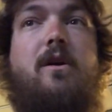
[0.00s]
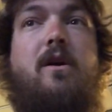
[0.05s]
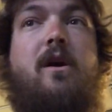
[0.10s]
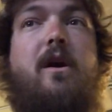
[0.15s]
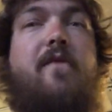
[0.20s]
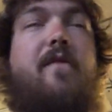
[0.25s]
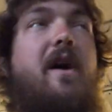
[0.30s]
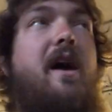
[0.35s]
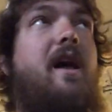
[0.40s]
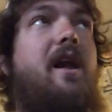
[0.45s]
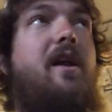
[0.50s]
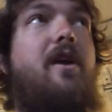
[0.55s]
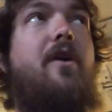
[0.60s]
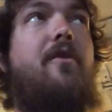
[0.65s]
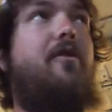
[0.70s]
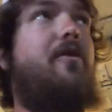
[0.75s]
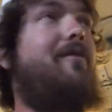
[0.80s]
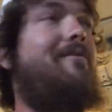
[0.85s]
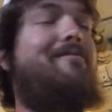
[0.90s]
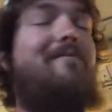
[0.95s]
if I had
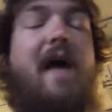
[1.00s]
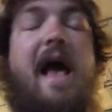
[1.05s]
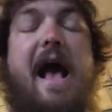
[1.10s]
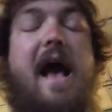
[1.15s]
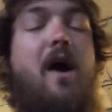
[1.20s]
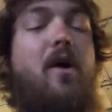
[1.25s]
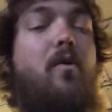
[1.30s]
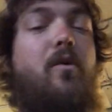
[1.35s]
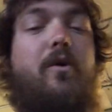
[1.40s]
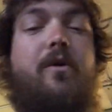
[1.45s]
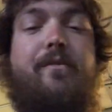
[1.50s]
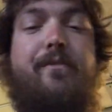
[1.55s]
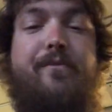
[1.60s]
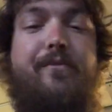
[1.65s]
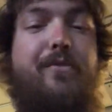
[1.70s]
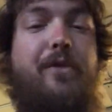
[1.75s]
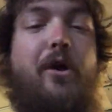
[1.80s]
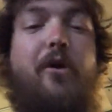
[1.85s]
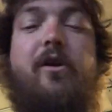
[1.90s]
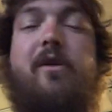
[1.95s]
another hour,
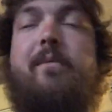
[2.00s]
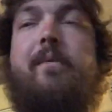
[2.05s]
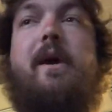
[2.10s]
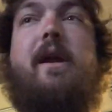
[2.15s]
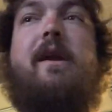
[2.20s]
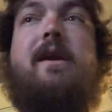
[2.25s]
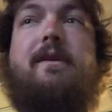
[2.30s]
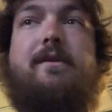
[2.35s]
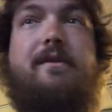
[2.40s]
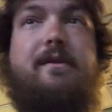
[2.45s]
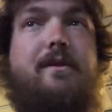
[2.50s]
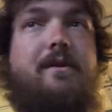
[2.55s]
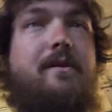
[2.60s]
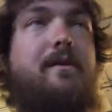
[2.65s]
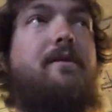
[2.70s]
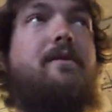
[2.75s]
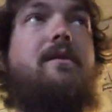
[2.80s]
30 minutes,